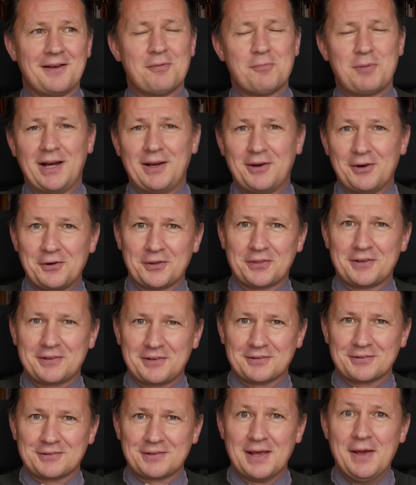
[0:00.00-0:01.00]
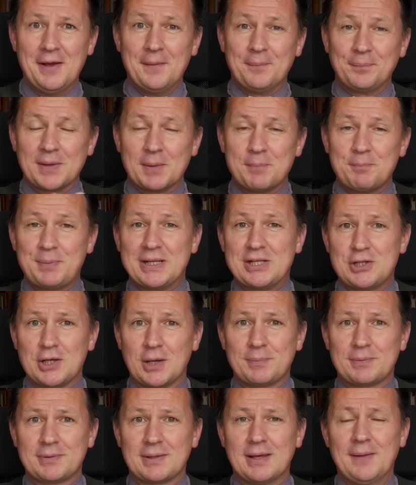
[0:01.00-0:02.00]
Orthodox
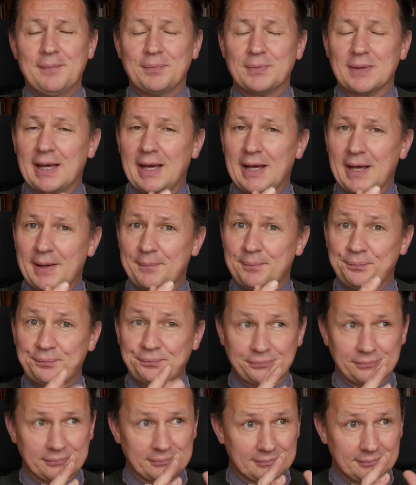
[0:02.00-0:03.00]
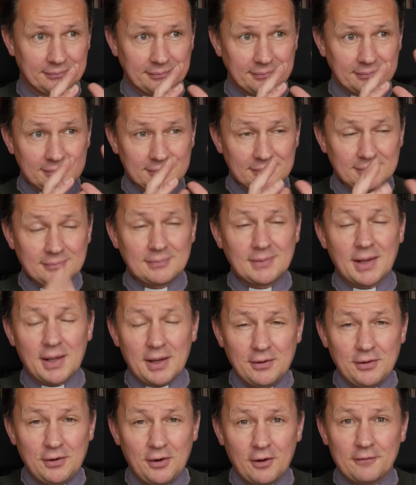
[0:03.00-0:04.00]
bishops
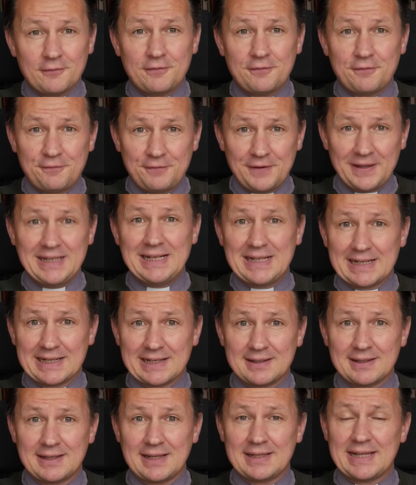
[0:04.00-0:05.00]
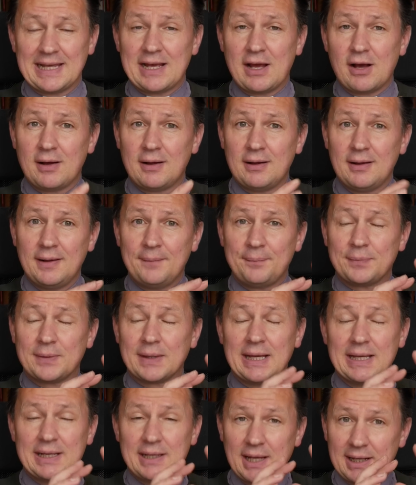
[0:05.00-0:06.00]
not feeling that they are,
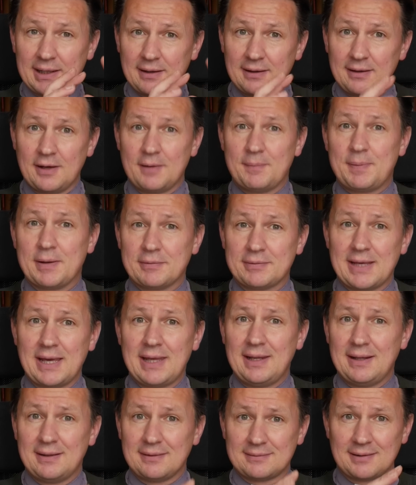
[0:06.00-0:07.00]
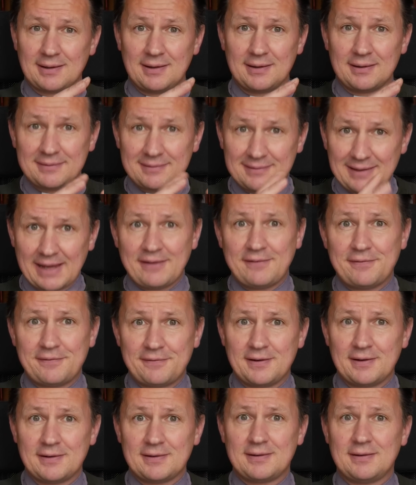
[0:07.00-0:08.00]
and a lot of people say this, safe
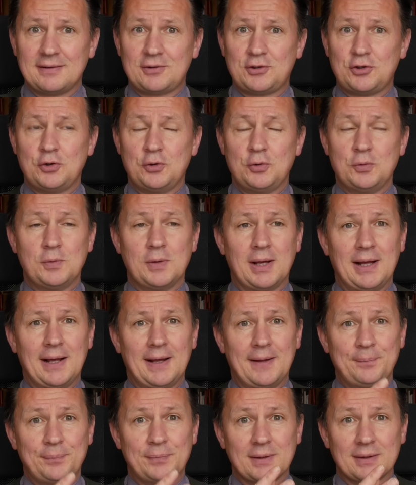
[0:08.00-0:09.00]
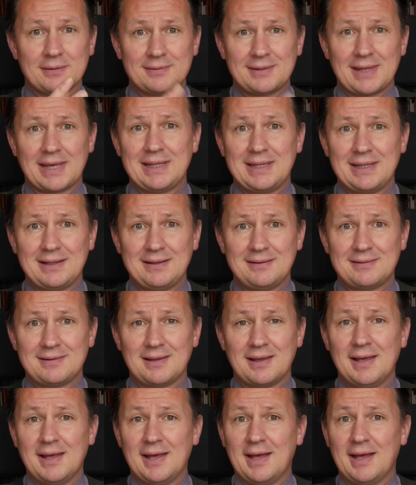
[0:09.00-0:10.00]
to say these,
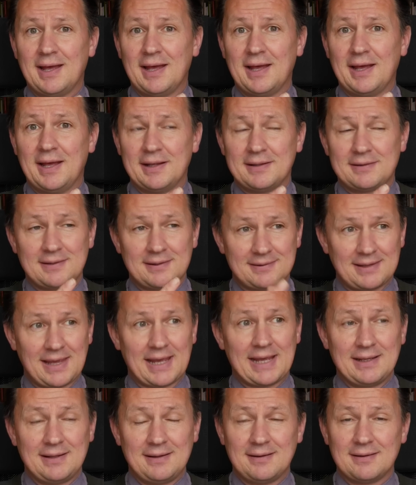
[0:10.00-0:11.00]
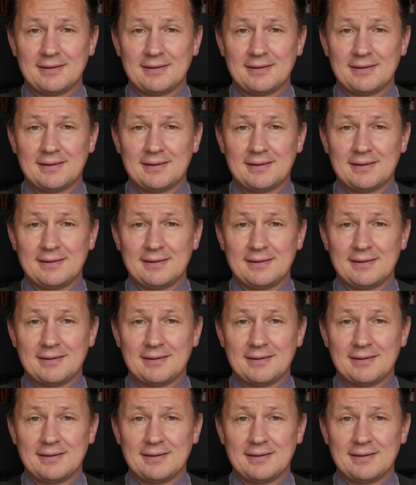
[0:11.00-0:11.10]
to say